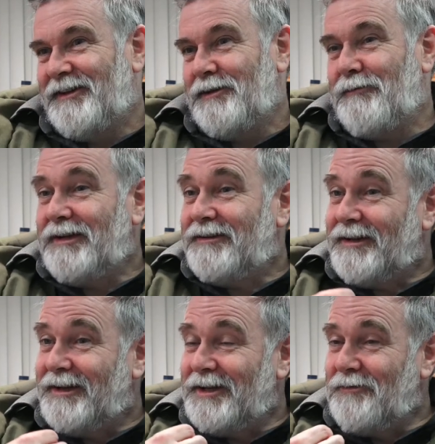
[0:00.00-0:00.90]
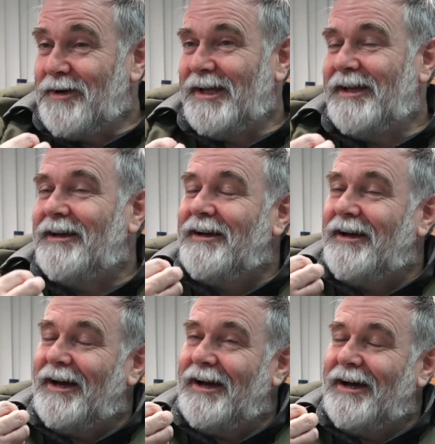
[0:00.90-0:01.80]
That basically we
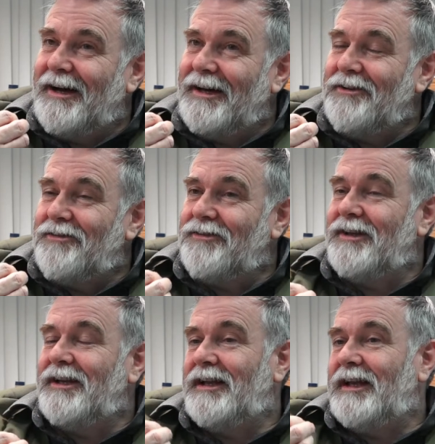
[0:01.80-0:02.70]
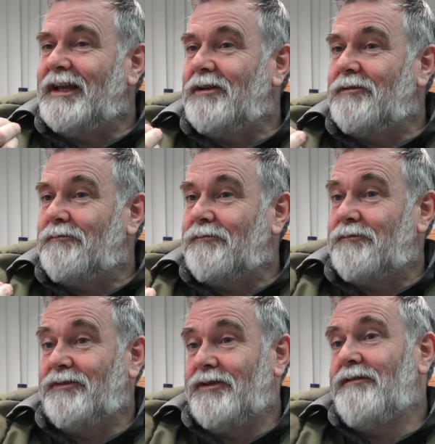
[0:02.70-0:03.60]
are interested in
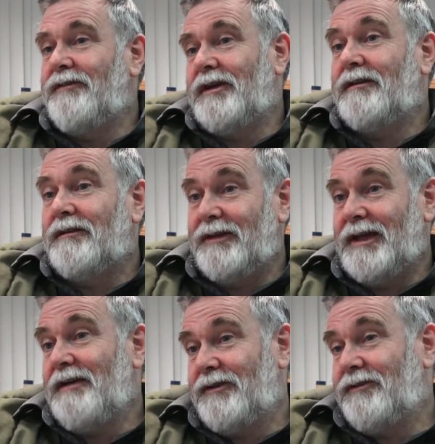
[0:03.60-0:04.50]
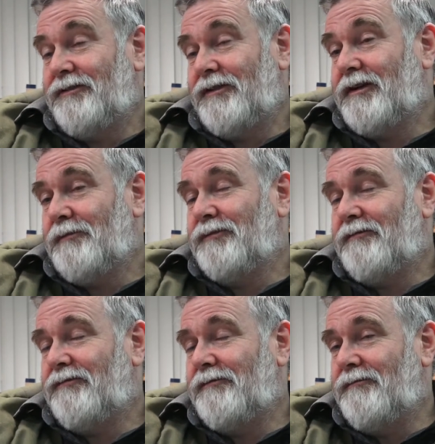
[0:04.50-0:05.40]
preserving the evidence that comes
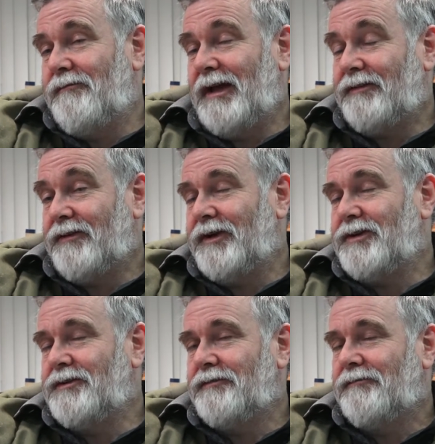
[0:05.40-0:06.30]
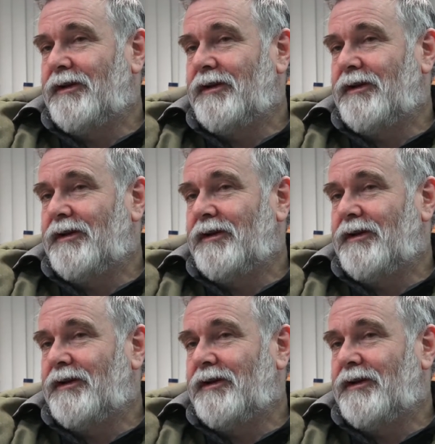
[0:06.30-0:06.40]
up from excavations.